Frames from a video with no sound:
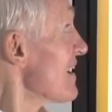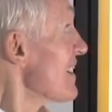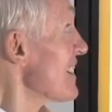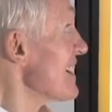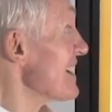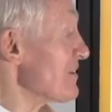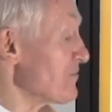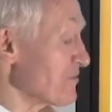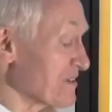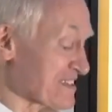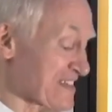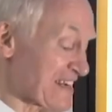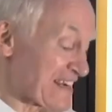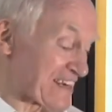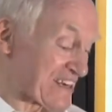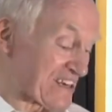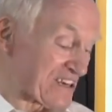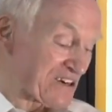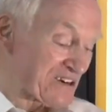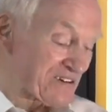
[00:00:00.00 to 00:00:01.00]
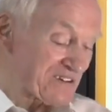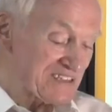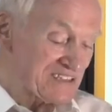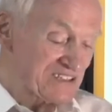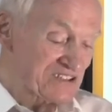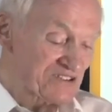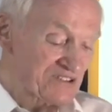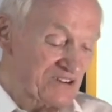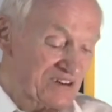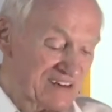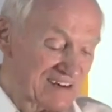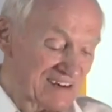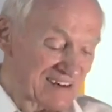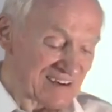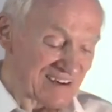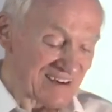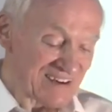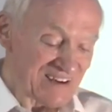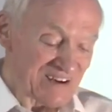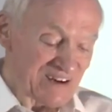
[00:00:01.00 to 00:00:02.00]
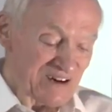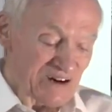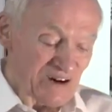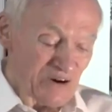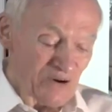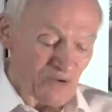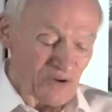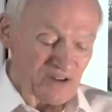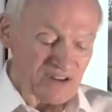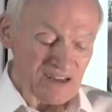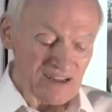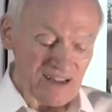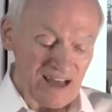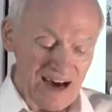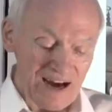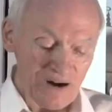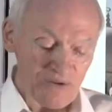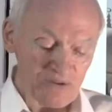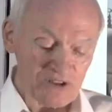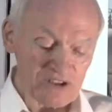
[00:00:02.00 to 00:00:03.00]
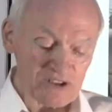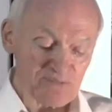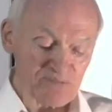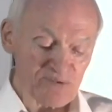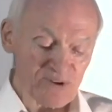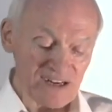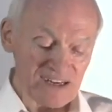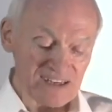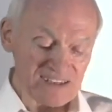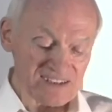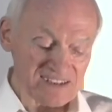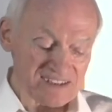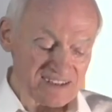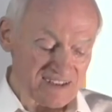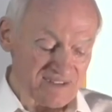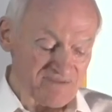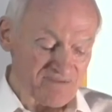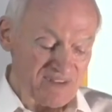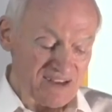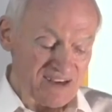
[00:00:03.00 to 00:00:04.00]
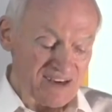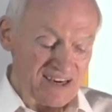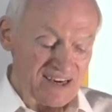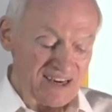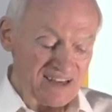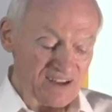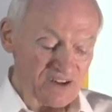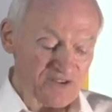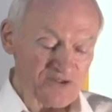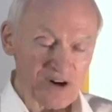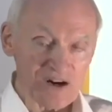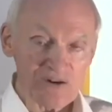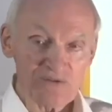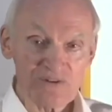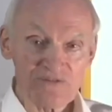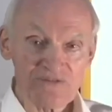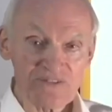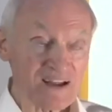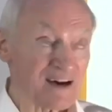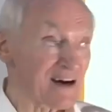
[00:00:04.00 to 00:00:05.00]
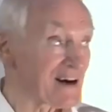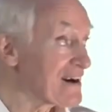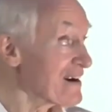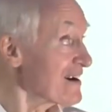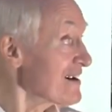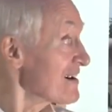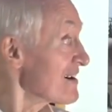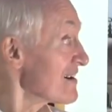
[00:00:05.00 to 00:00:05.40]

It was a curious trunk. When the lock was pressed, the trunk would fly.